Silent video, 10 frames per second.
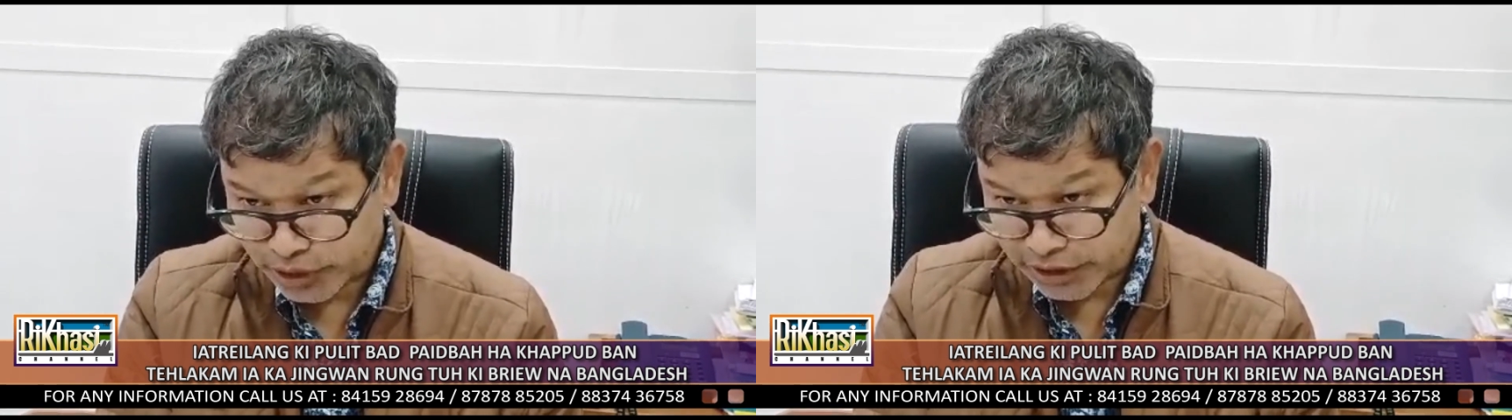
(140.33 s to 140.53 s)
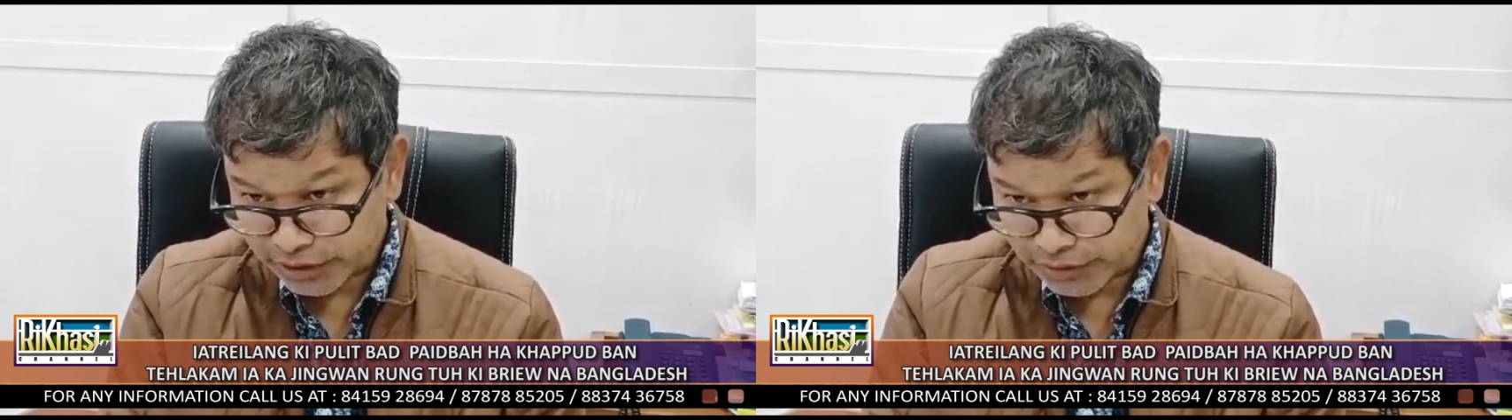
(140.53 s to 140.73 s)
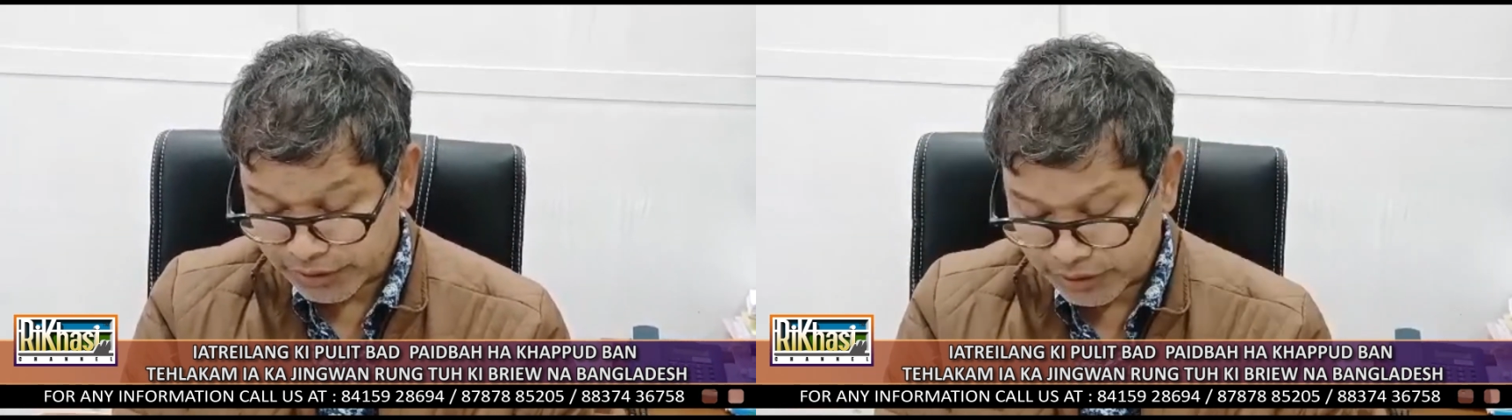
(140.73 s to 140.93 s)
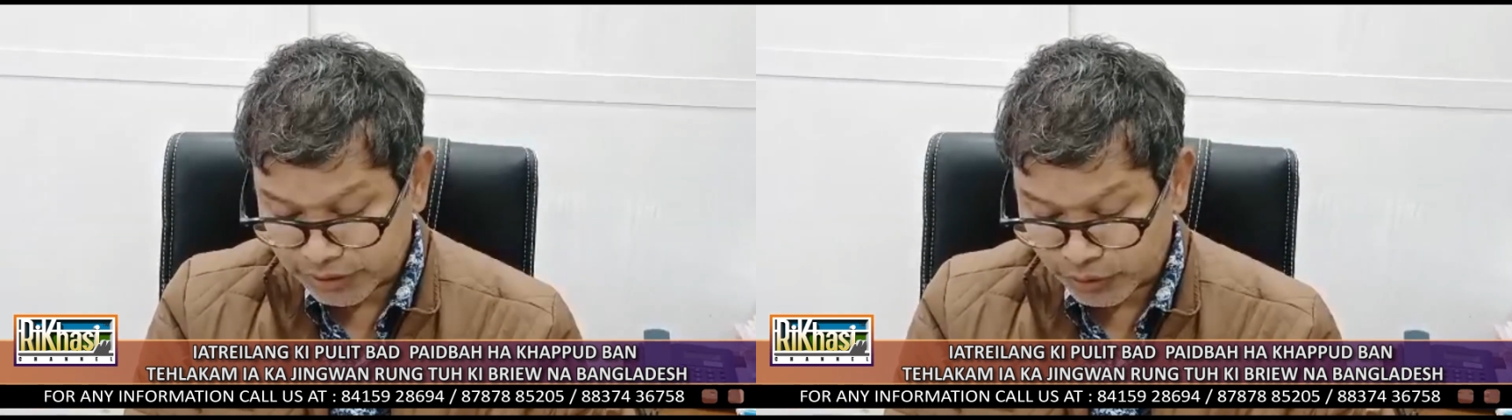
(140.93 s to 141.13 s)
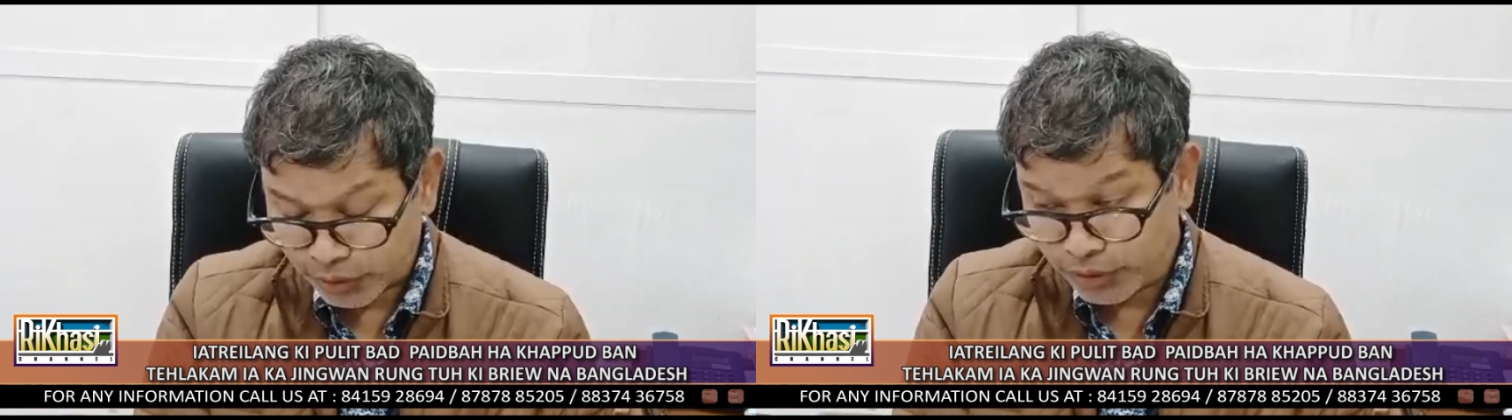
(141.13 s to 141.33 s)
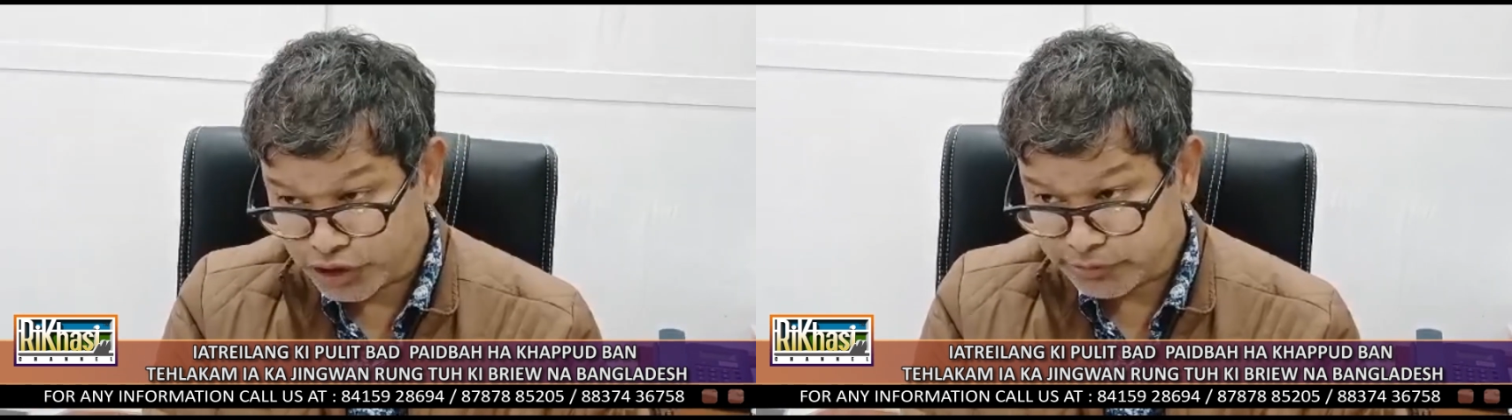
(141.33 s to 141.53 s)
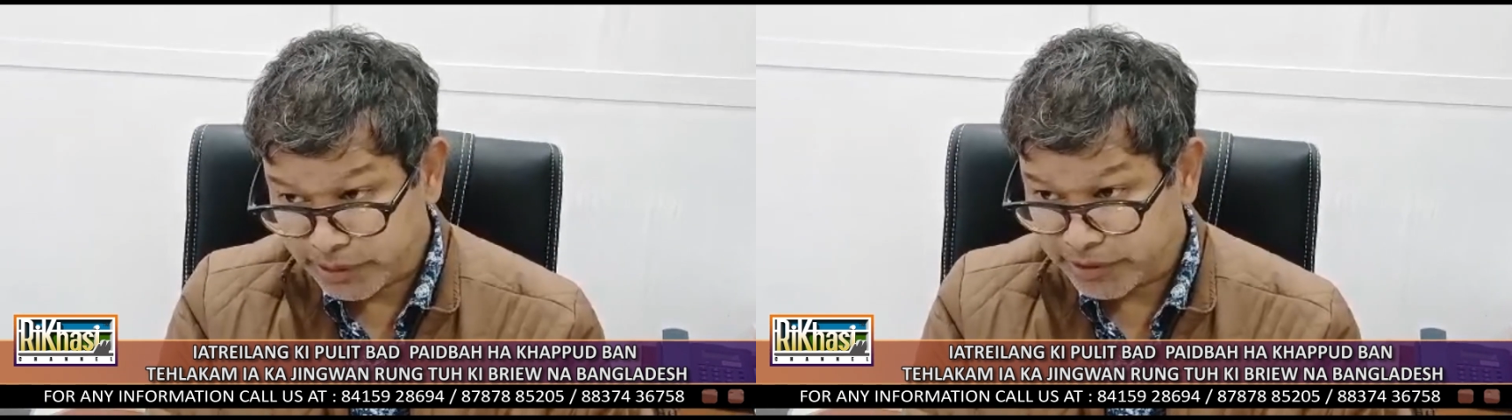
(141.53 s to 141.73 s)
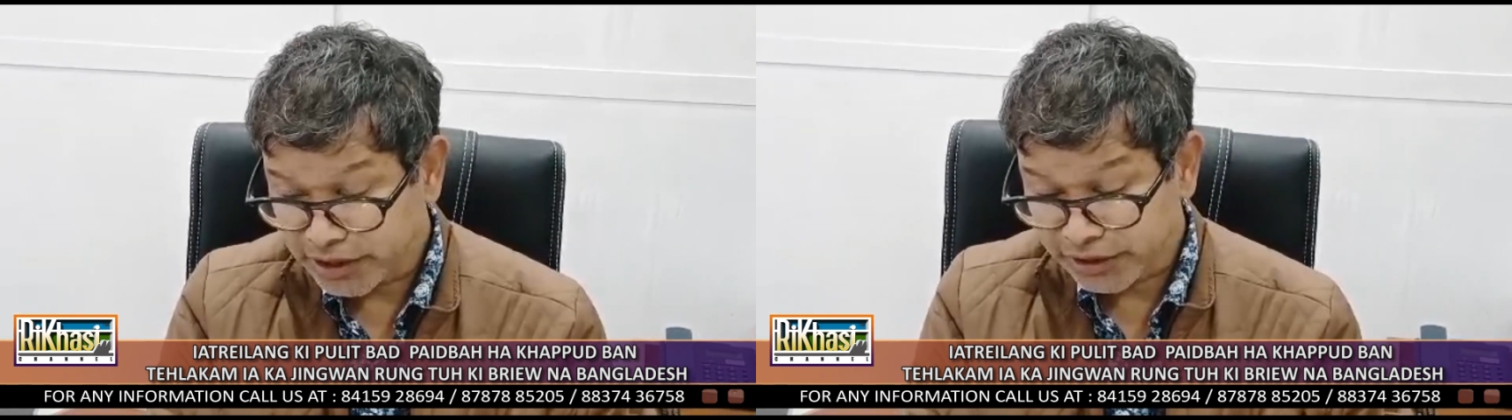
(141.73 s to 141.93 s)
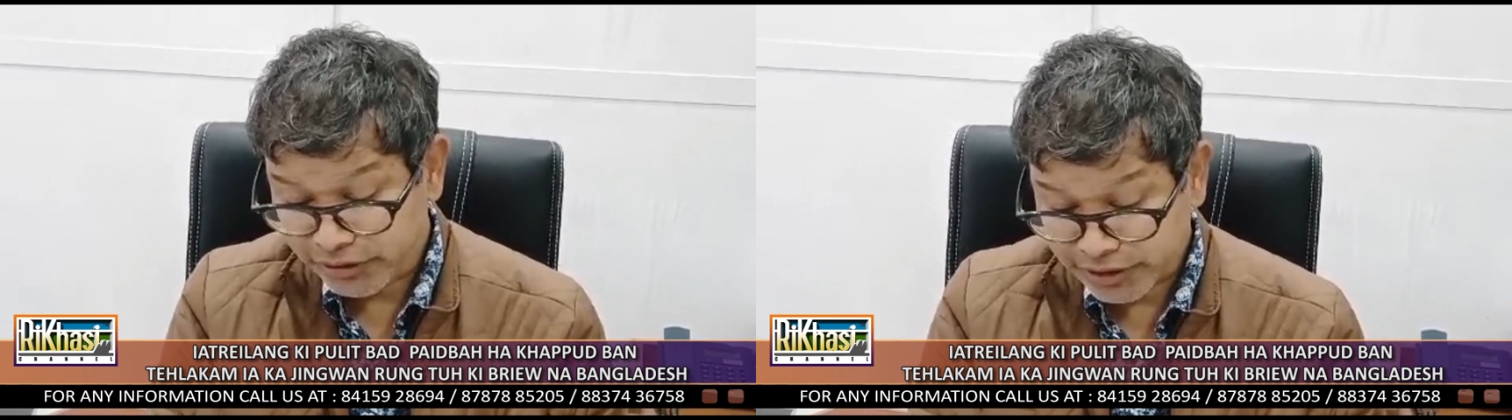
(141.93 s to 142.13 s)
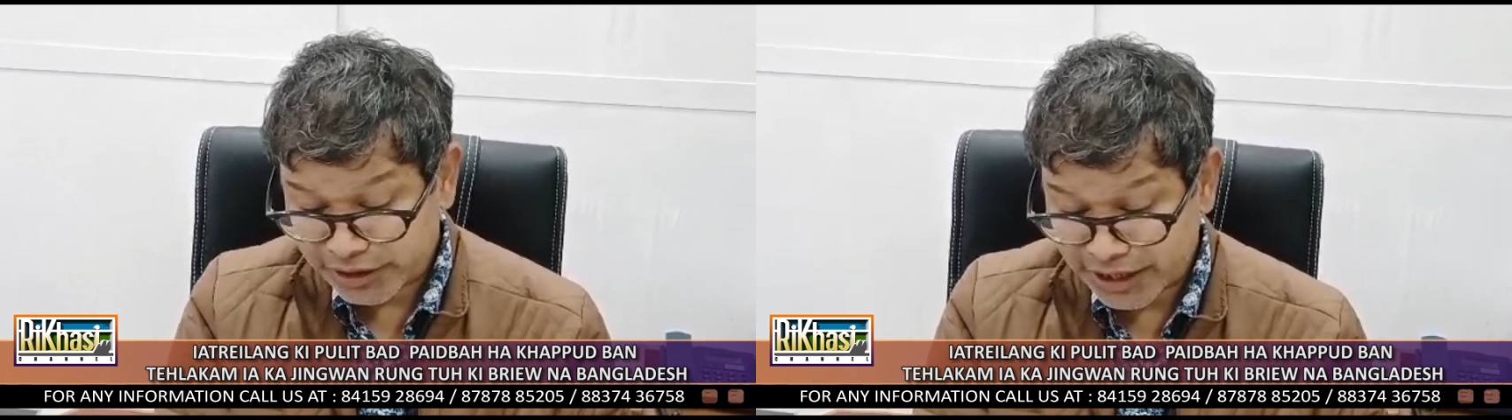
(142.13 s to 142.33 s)
But who knows, maybe
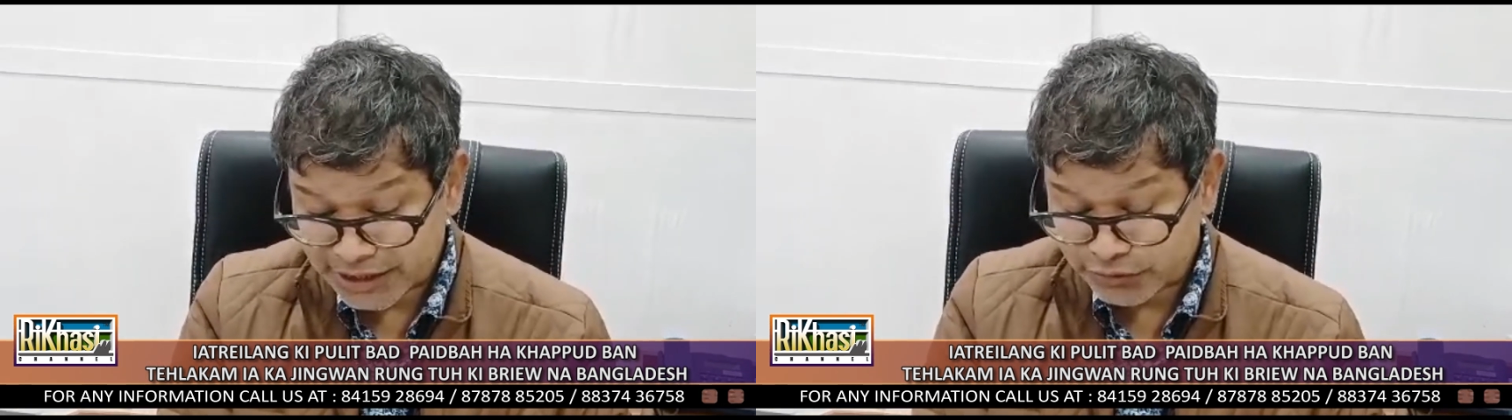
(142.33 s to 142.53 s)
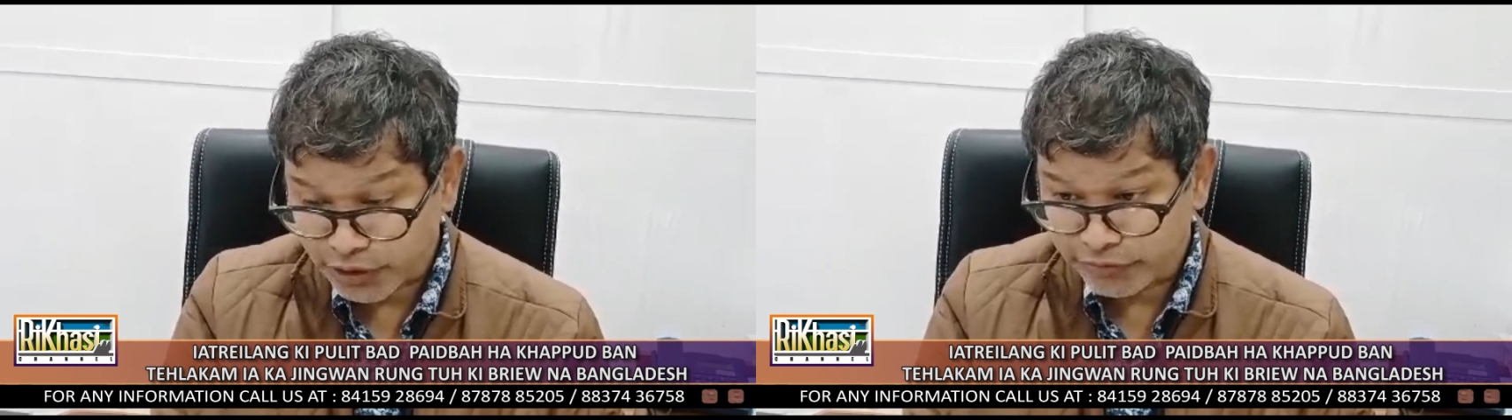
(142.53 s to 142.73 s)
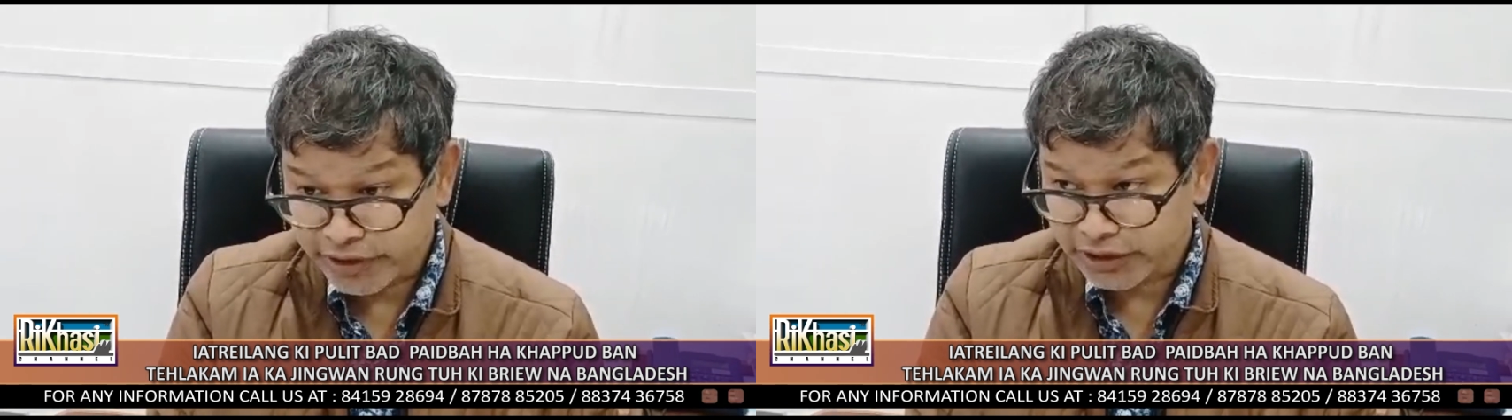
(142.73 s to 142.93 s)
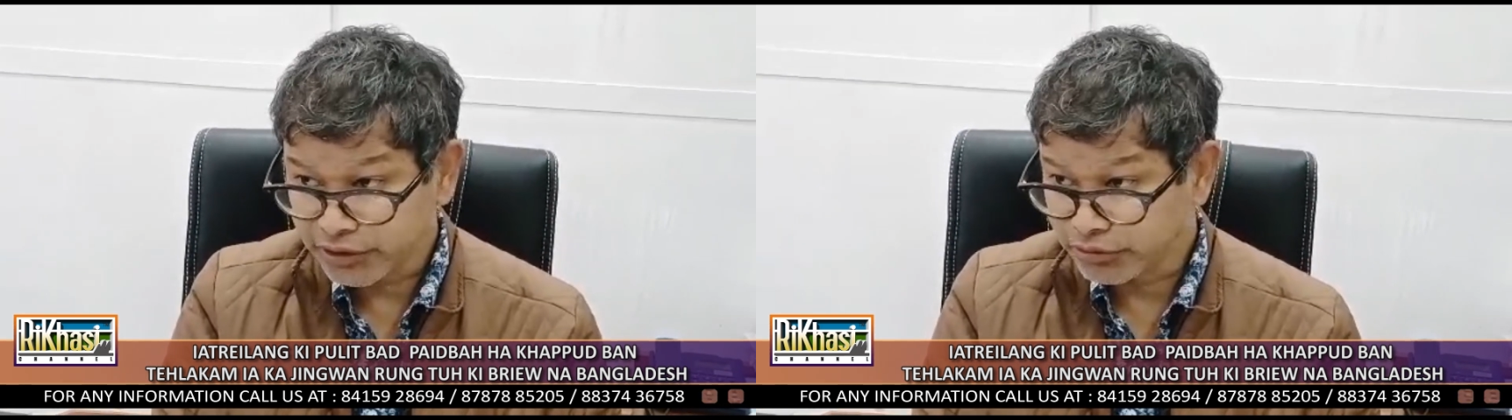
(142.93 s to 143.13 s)
in the last 1 week,